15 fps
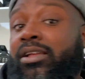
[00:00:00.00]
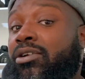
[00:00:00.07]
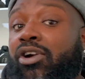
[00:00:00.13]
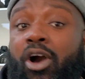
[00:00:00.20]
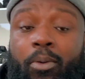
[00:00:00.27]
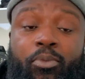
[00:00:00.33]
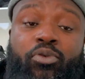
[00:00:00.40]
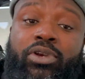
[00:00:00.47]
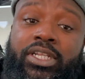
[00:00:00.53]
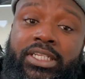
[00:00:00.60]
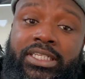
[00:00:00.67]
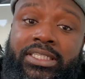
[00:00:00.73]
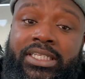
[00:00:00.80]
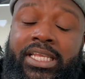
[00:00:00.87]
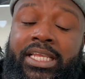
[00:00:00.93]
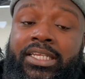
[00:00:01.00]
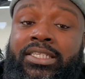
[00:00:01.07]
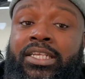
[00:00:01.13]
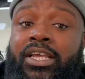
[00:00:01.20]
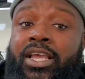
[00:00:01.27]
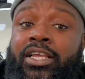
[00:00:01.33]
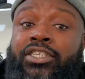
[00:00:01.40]
cut all of these kicks.
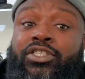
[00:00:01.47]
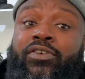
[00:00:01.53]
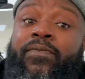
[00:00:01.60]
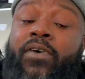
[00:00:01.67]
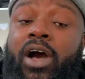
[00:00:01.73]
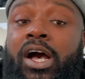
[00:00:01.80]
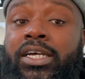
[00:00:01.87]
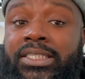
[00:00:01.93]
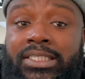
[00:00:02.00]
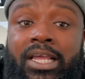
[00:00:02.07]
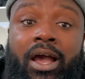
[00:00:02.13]
So for us that